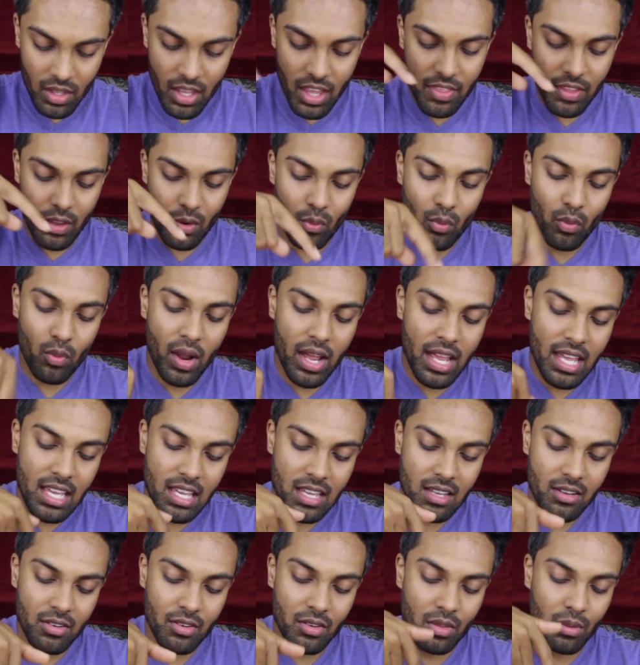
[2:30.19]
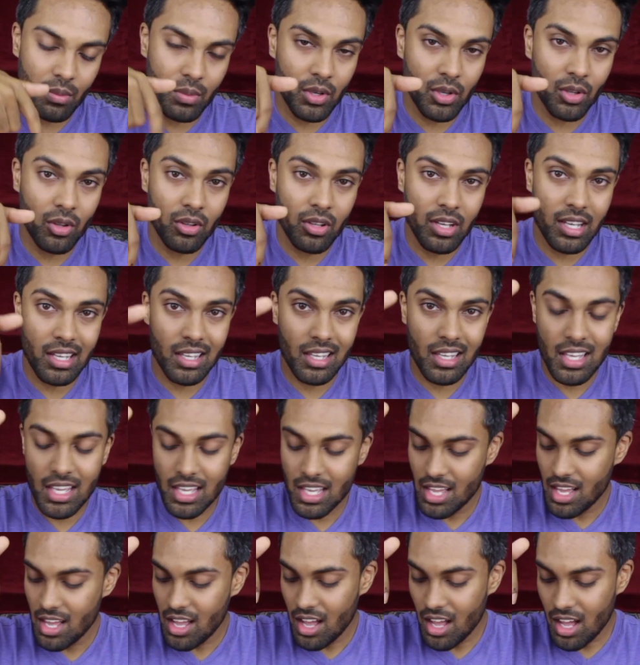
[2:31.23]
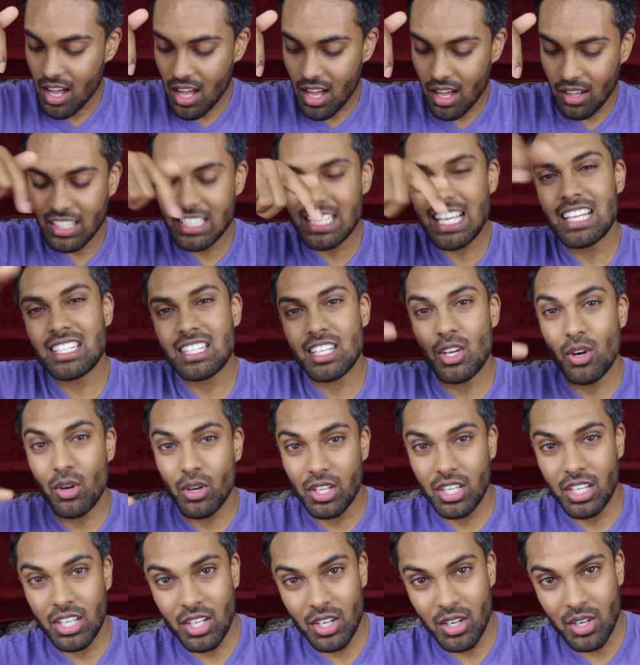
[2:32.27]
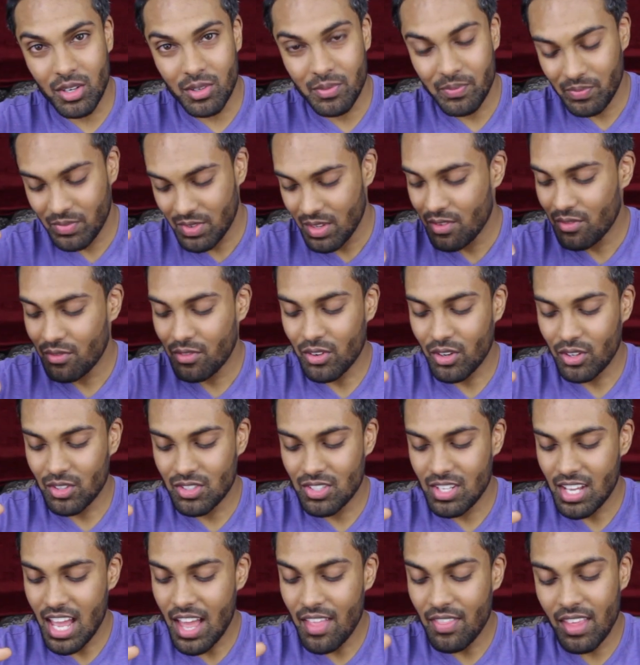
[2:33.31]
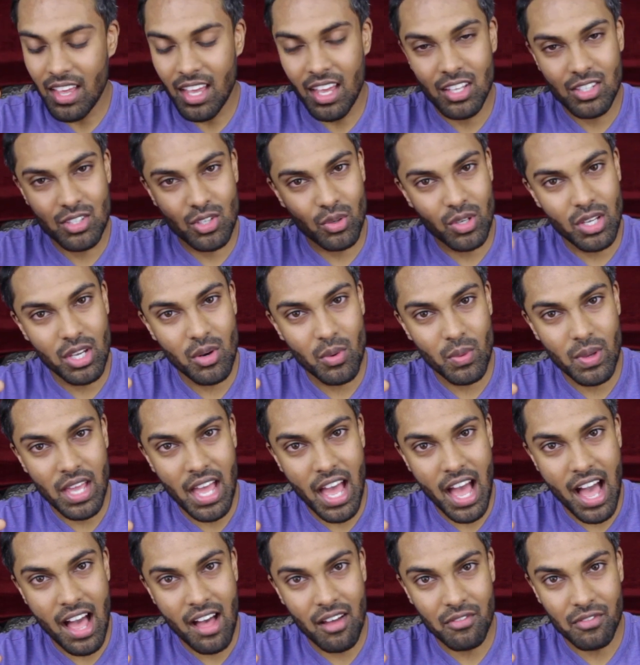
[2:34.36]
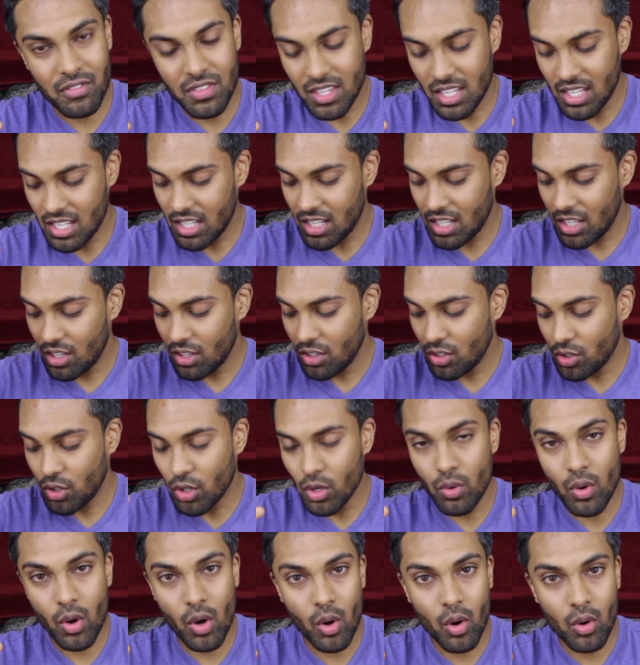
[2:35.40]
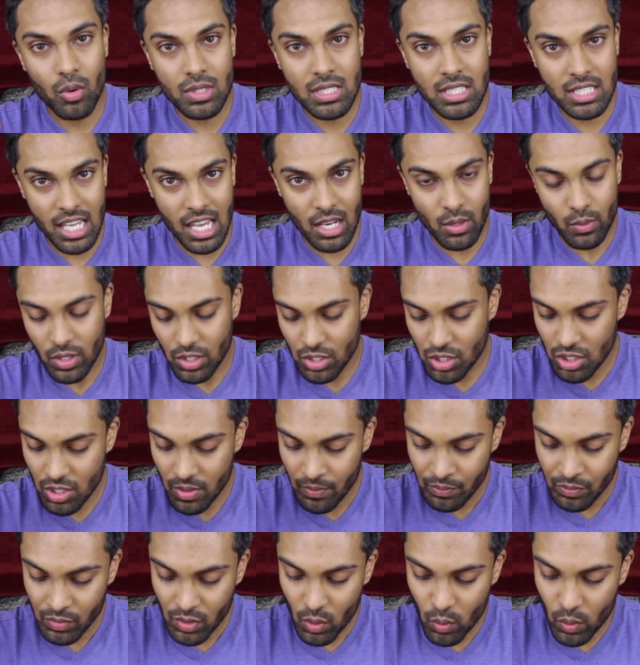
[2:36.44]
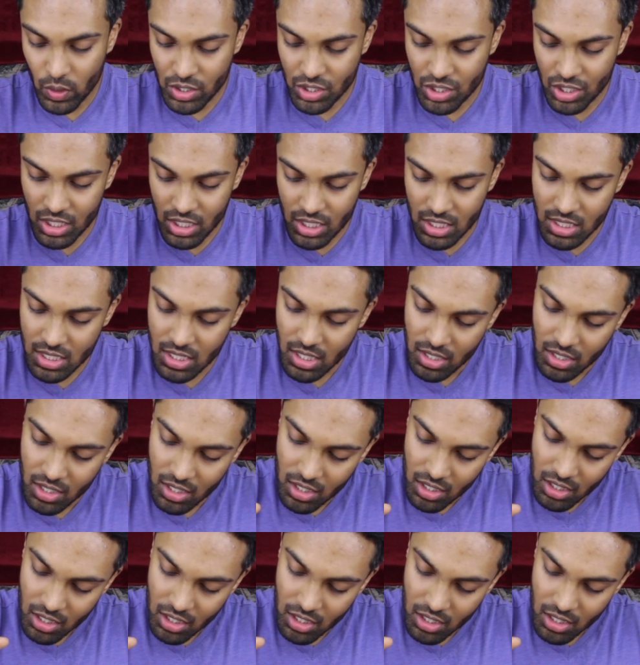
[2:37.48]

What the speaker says: And then right here in the middle, let's actually go to here first. And then, so here we have the Gyro Sandwich, which is